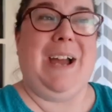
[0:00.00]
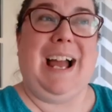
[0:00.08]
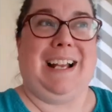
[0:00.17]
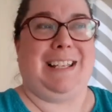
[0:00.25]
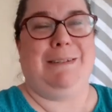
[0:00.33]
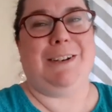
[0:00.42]

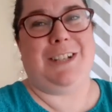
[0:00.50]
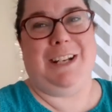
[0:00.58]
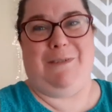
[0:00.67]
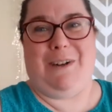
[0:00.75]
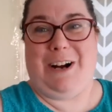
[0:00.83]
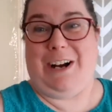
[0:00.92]
yeah,
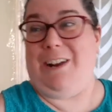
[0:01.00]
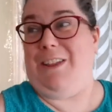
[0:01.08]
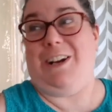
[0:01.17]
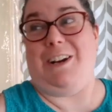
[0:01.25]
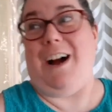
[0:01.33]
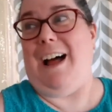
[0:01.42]
especially where
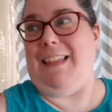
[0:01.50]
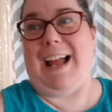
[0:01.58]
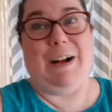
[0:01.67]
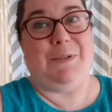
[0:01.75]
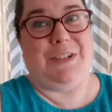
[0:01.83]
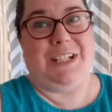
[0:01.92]
they're not
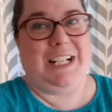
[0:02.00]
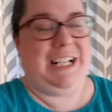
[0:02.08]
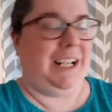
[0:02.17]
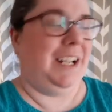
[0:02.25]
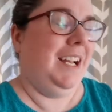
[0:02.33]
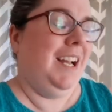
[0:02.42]
allowed to
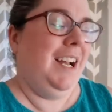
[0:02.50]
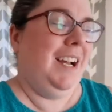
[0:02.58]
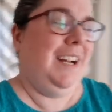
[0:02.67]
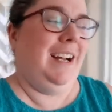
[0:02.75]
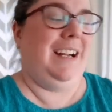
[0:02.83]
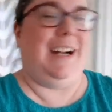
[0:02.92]
dig.
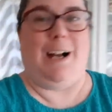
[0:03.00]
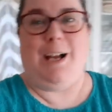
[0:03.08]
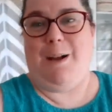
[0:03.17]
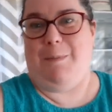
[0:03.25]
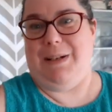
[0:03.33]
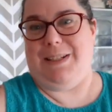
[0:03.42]
Oh,
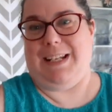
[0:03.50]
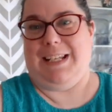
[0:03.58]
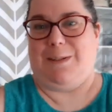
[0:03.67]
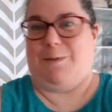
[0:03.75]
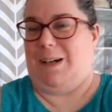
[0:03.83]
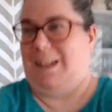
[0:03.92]
pesky
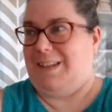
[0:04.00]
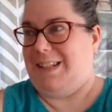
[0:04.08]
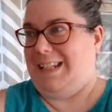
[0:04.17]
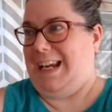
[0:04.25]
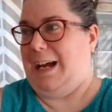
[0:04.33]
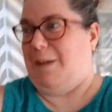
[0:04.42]

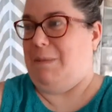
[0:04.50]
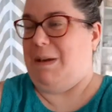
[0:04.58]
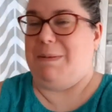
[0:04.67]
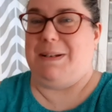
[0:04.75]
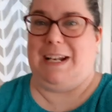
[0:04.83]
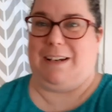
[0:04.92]
squirrels. Yeah,
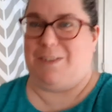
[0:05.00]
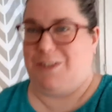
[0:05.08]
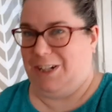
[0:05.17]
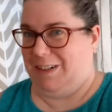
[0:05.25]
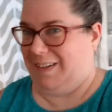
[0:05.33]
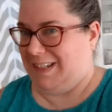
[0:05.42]
maybe next
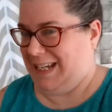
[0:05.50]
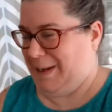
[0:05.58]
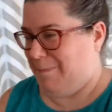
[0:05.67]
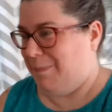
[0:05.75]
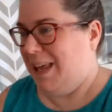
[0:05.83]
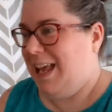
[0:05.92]
year we'll see.
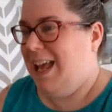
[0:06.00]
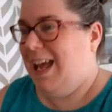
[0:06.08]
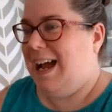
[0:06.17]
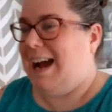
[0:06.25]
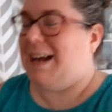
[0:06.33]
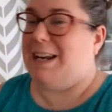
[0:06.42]

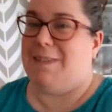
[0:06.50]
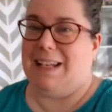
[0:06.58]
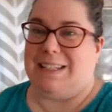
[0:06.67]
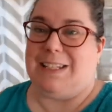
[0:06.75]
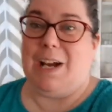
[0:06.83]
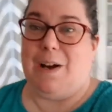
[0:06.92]

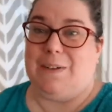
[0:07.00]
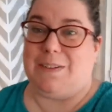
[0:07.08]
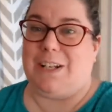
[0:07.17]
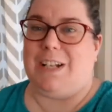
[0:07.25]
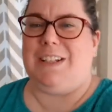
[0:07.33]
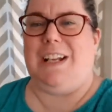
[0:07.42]
Anyway, so it
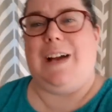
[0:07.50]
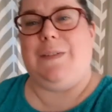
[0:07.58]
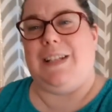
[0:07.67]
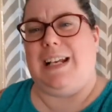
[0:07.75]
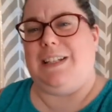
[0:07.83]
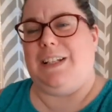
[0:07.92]
was good. To, it
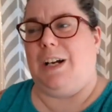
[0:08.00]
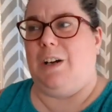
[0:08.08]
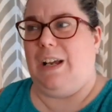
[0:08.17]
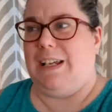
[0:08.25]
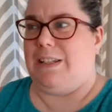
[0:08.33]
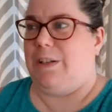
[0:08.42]
was nice to go
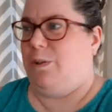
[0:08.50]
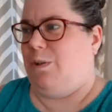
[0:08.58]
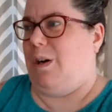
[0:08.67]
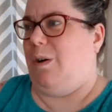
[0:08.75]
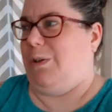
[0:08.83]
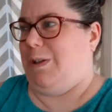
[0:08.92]
because who
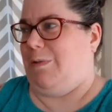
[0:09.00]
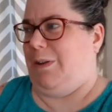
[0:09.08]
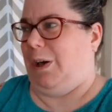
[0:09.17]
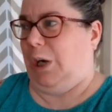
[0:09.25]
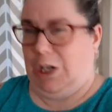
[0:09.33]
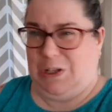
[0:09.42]
knows if
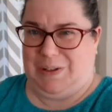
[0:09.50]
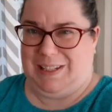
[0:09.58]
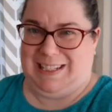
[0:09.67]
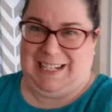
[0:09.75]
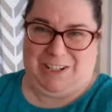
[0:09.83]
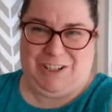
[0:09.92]
they're going to do
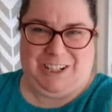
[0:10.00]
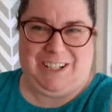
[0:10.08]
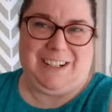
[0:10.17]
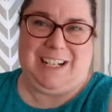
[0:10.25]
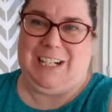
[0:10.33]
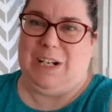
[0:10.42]
this next
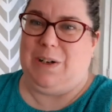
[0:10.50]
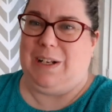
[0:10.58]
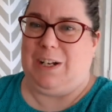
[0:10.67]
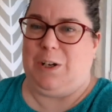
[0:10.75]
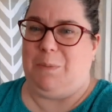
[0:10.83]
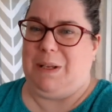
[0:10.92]
year. You know,
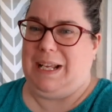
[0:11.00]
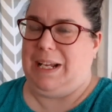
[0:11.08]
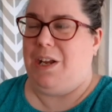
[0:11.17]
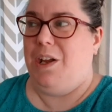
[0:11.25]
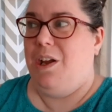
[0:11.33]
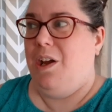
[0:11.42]
it could be like